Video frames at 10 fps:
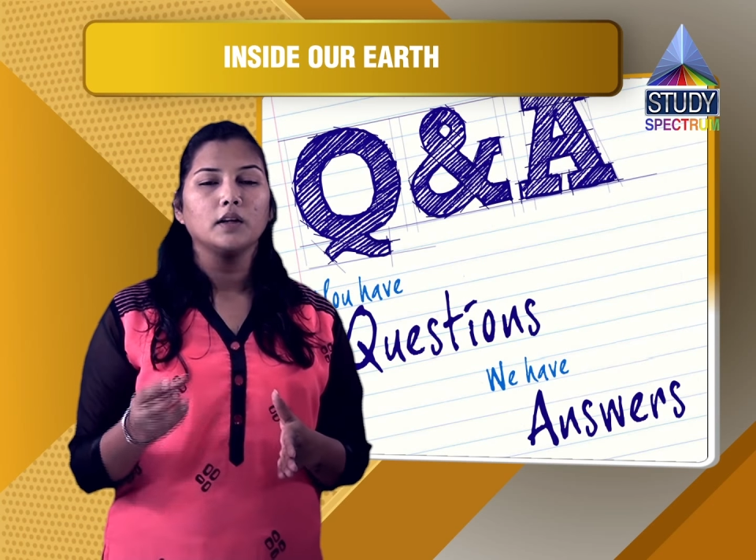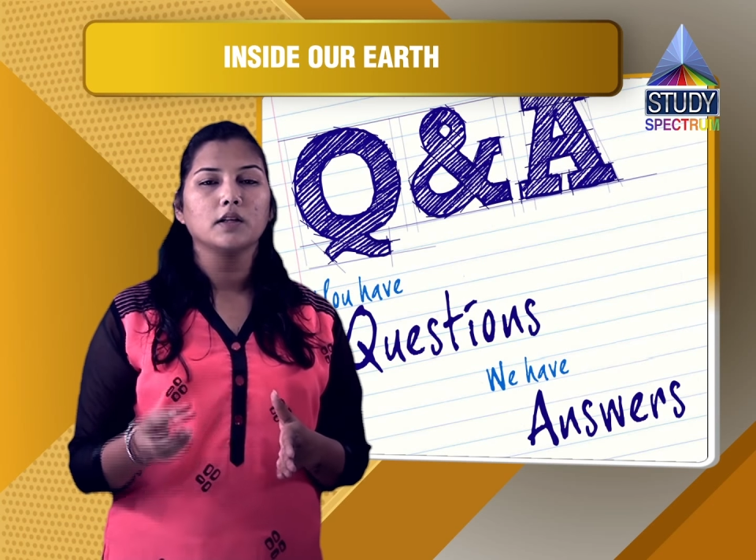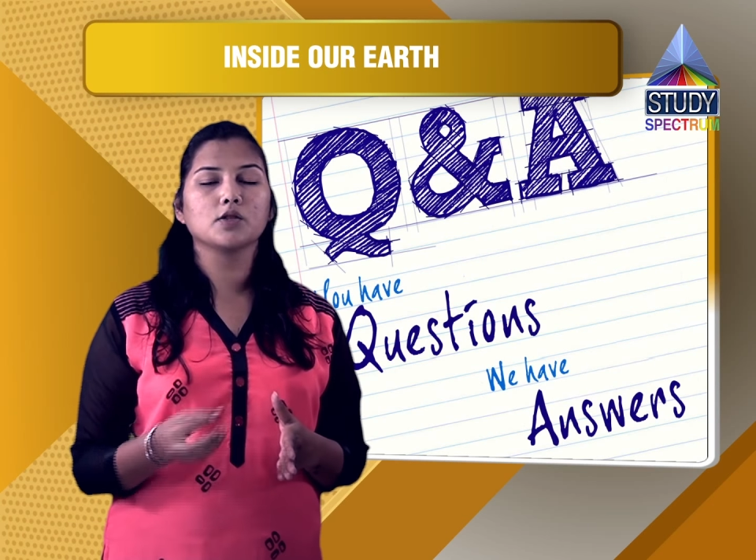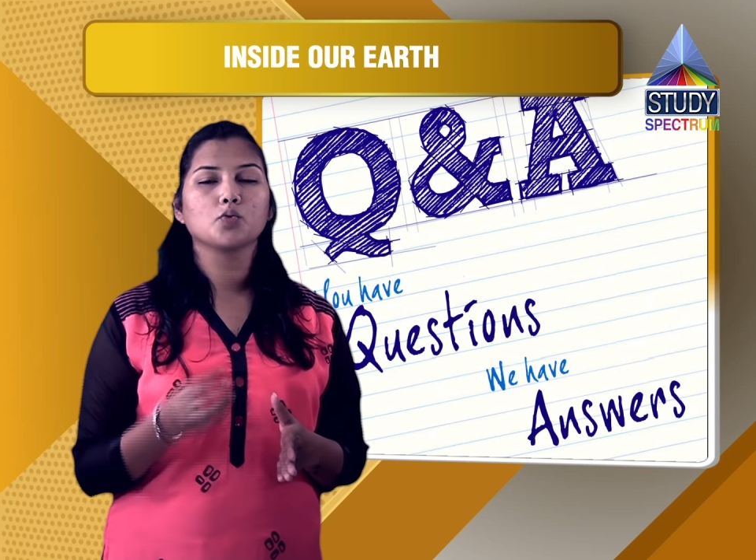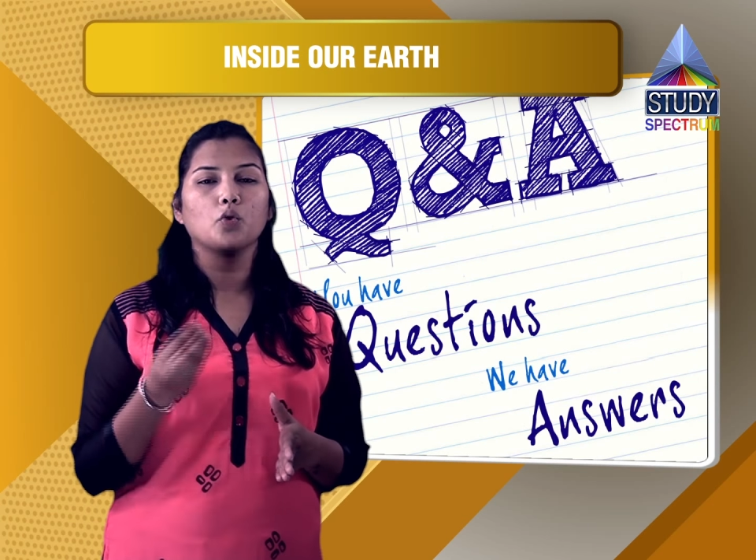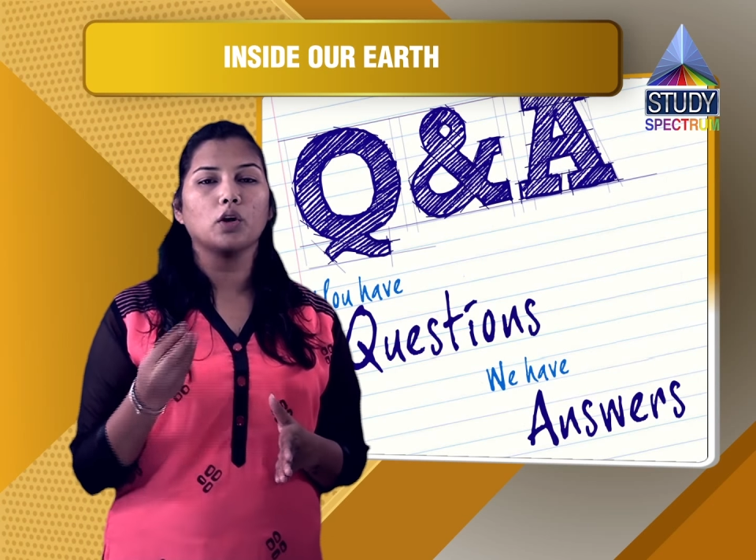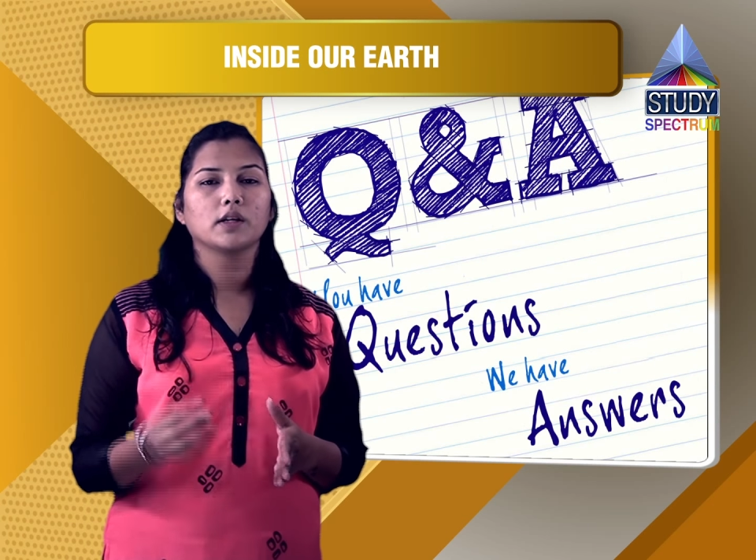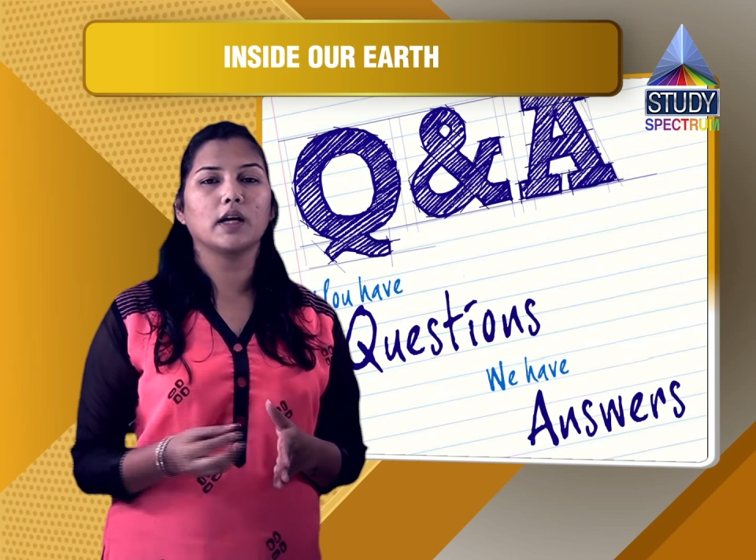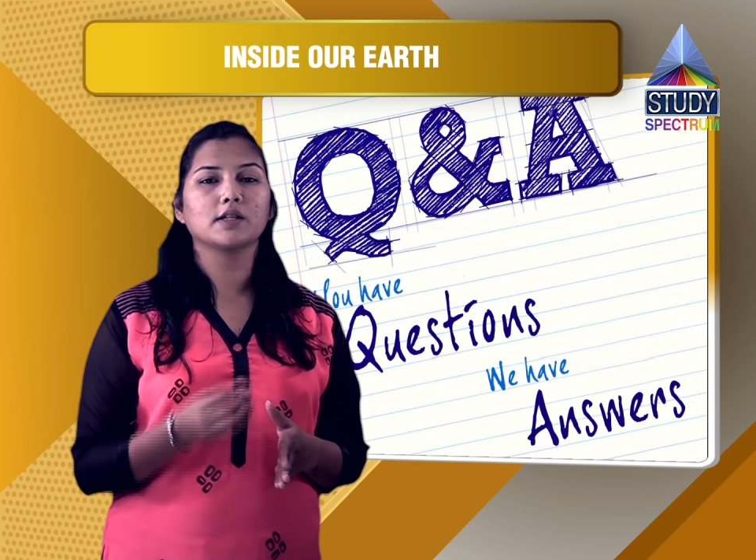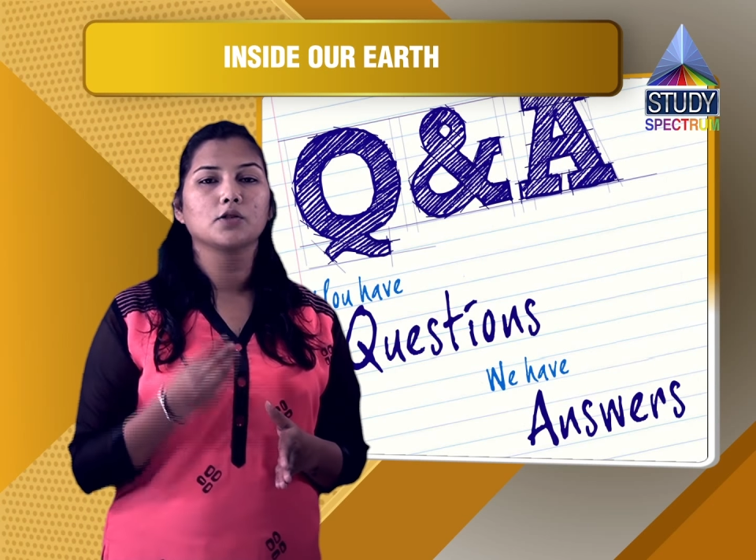This is
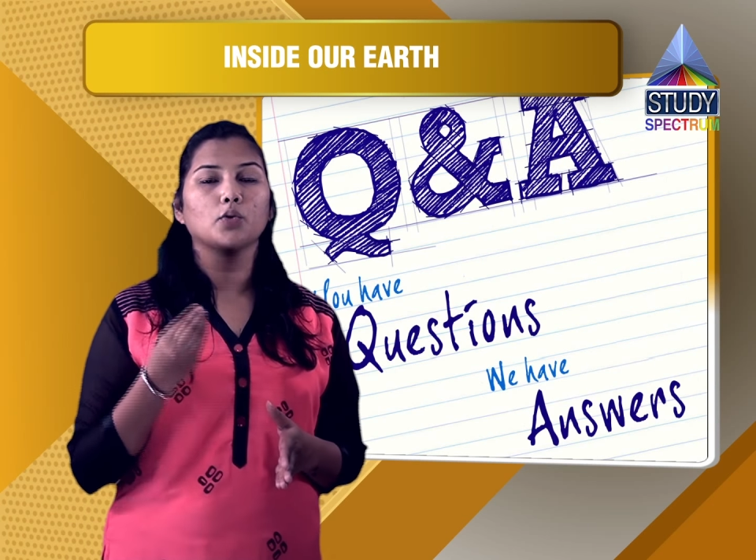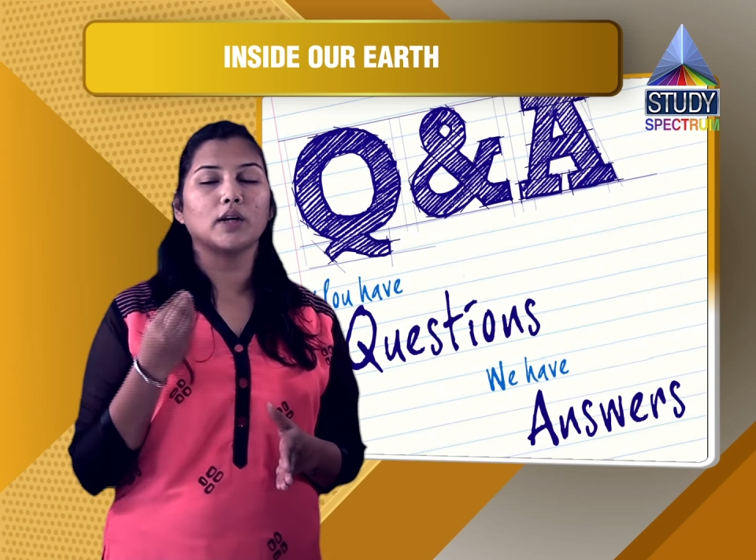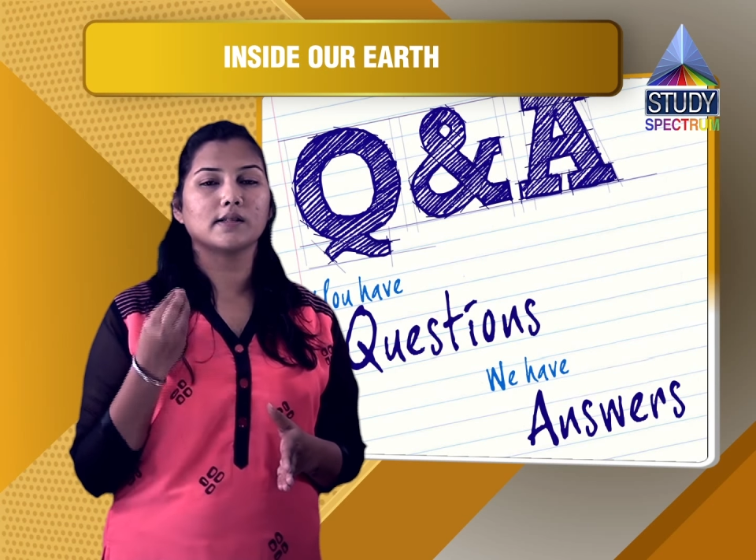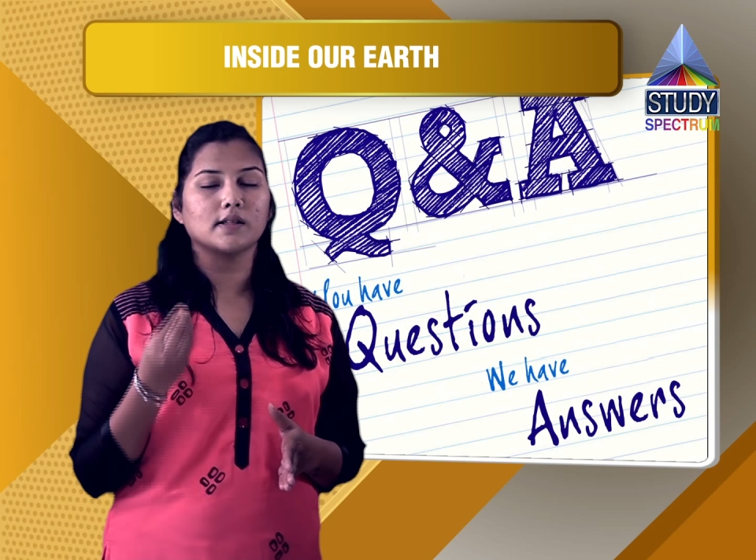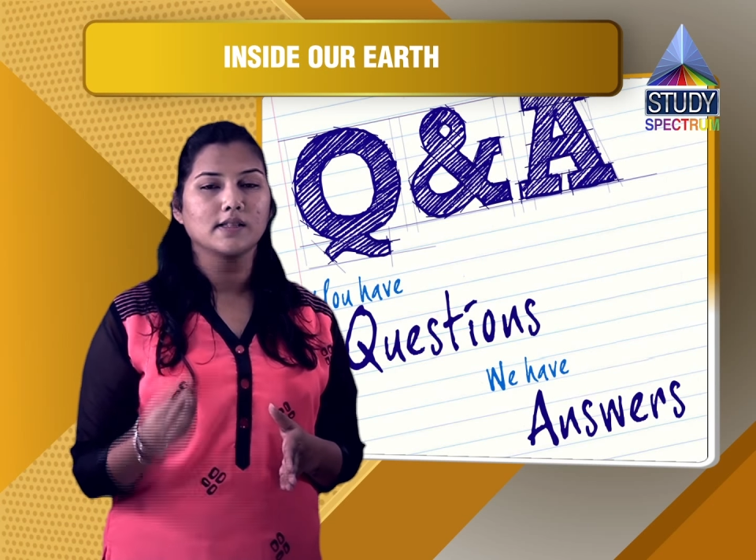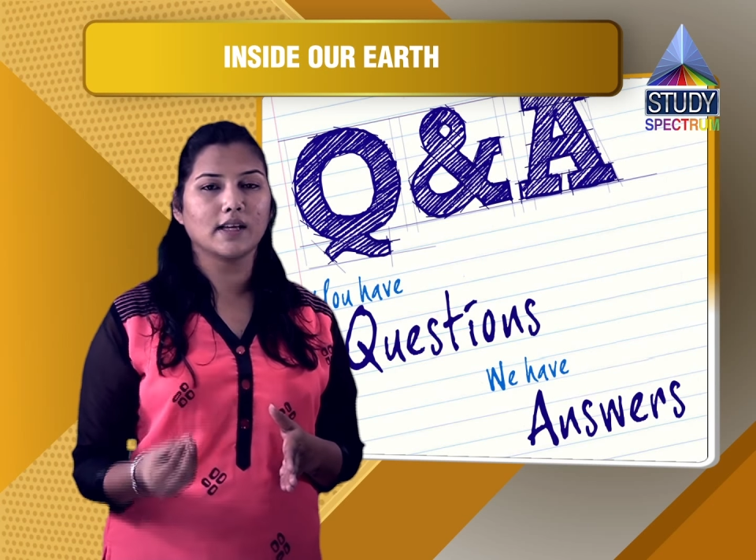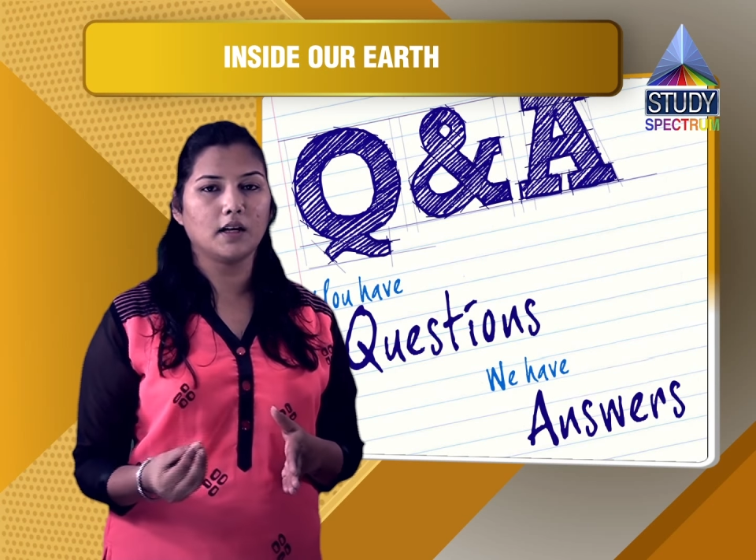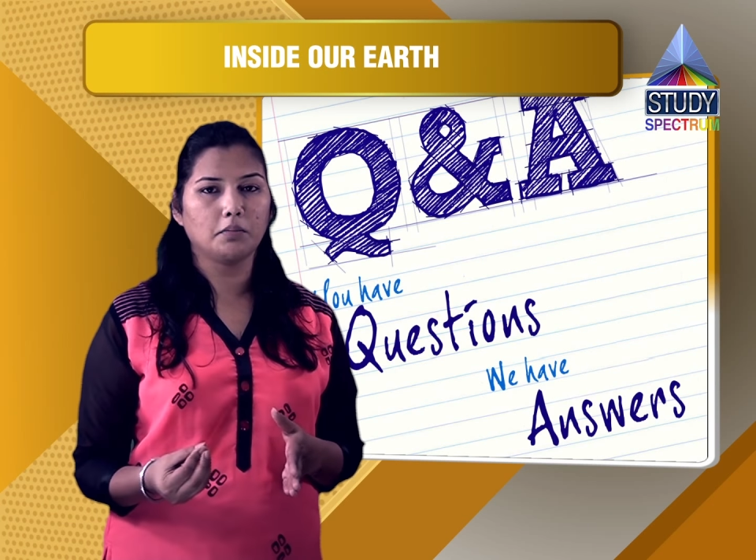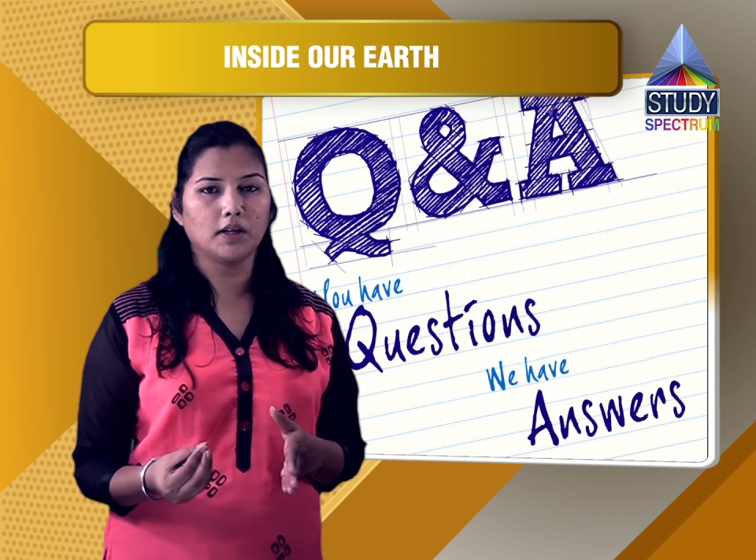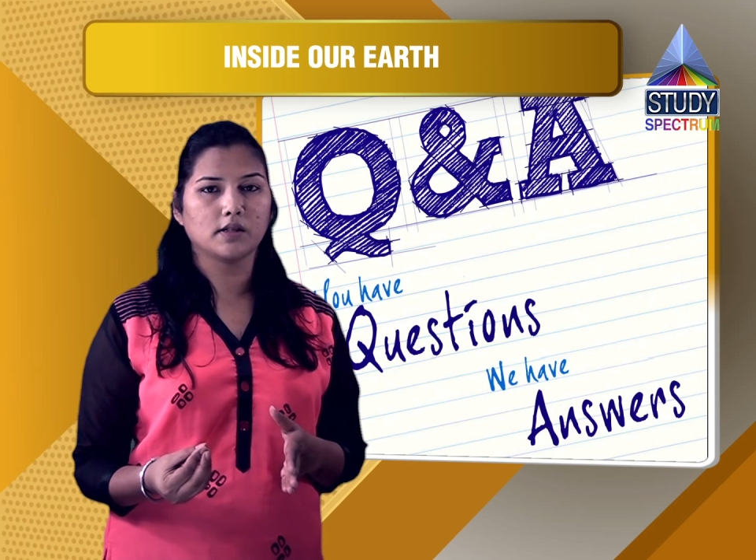what is known as the
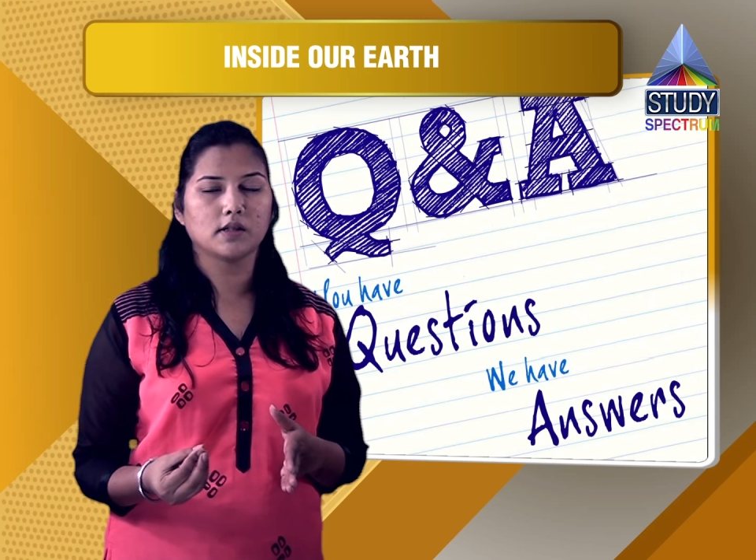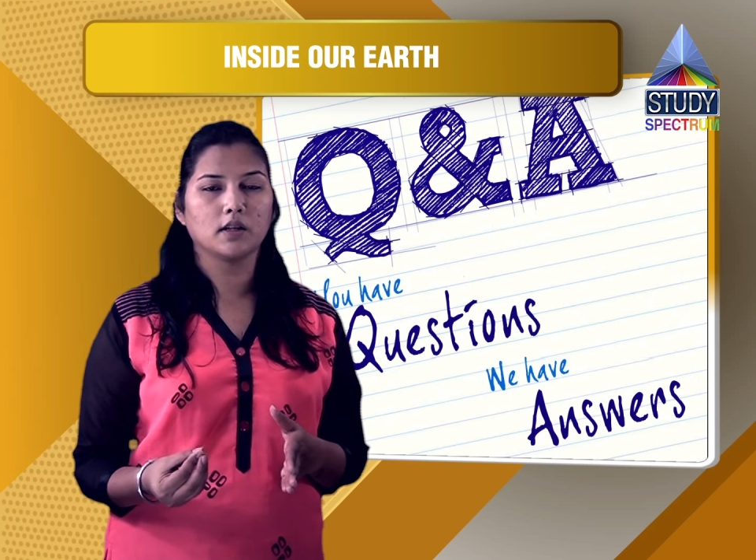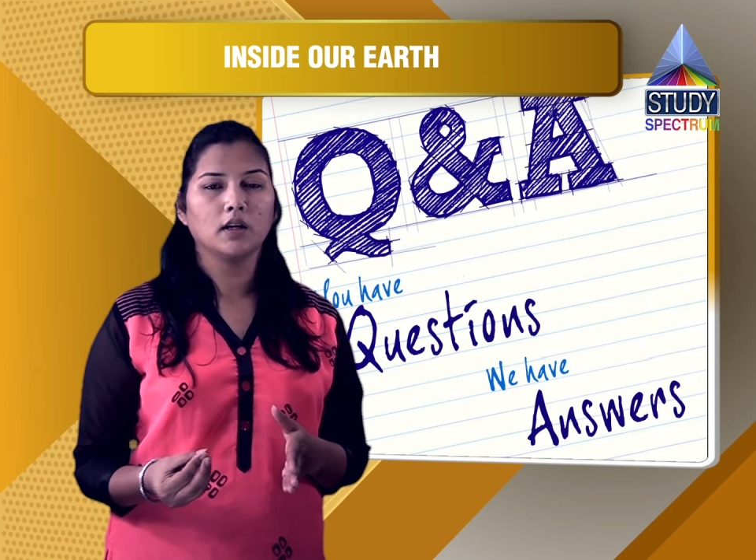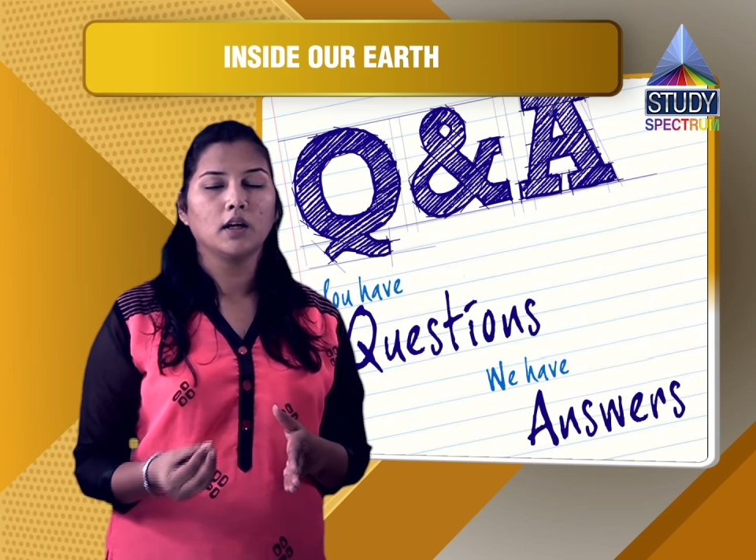sediments.